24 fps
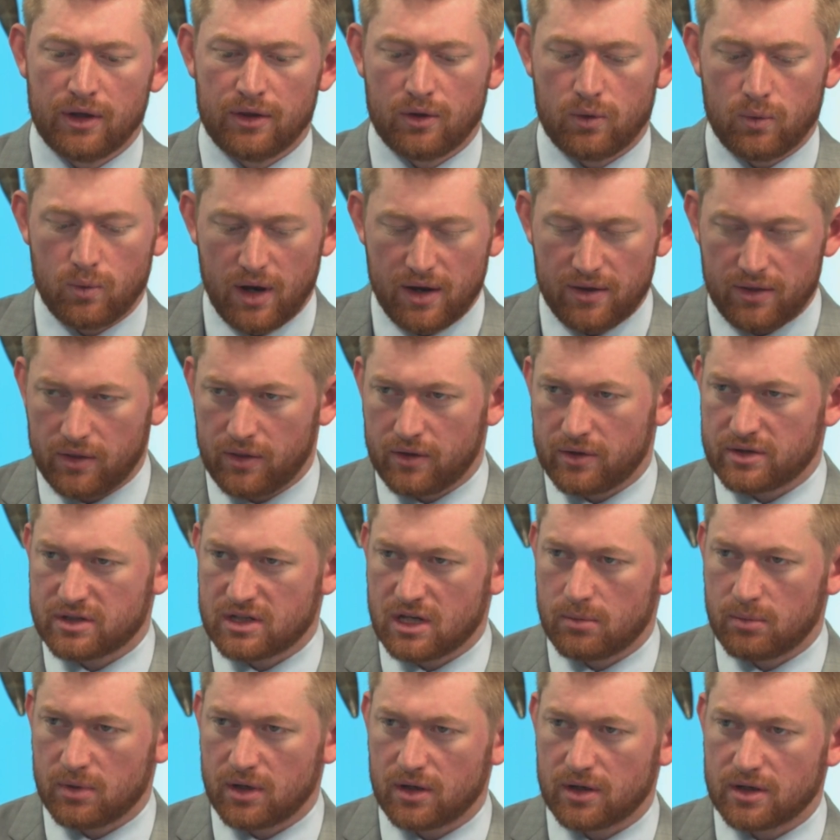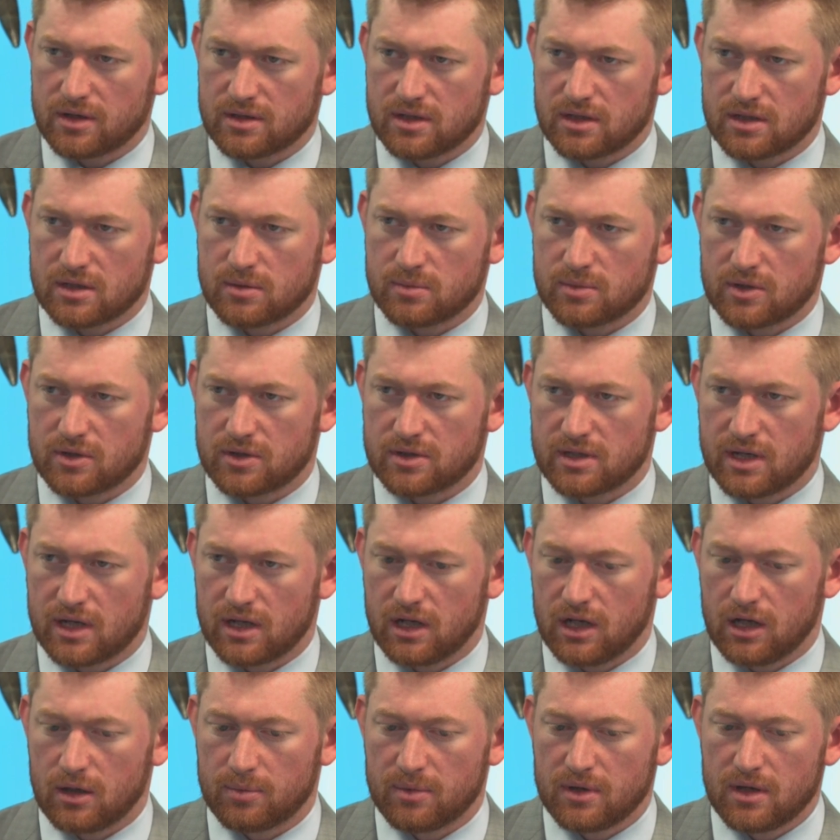and the way that their seminary systems are
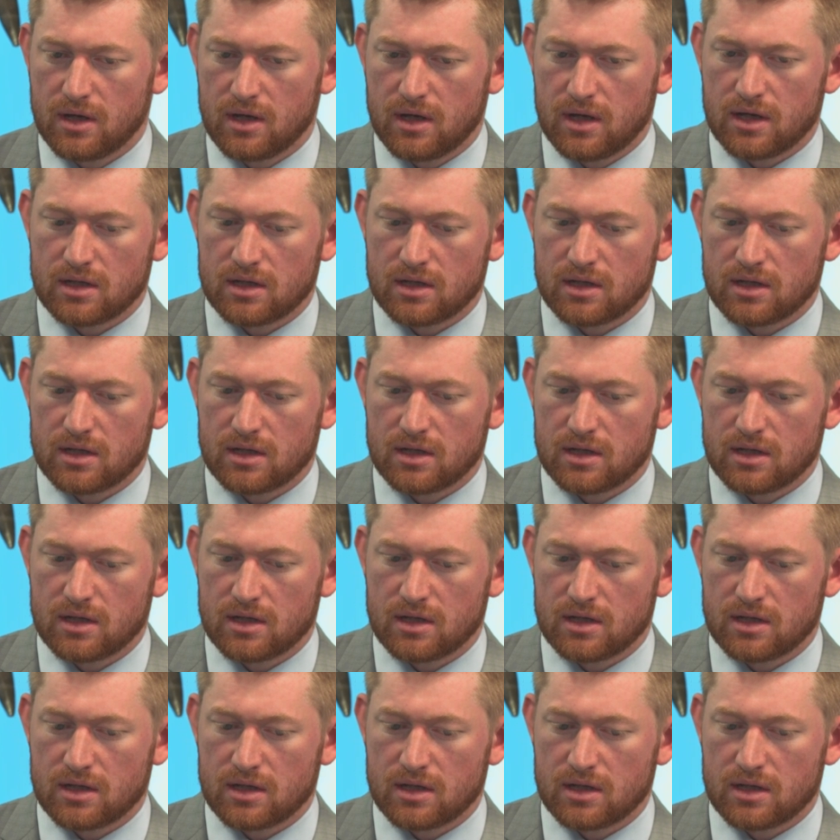set up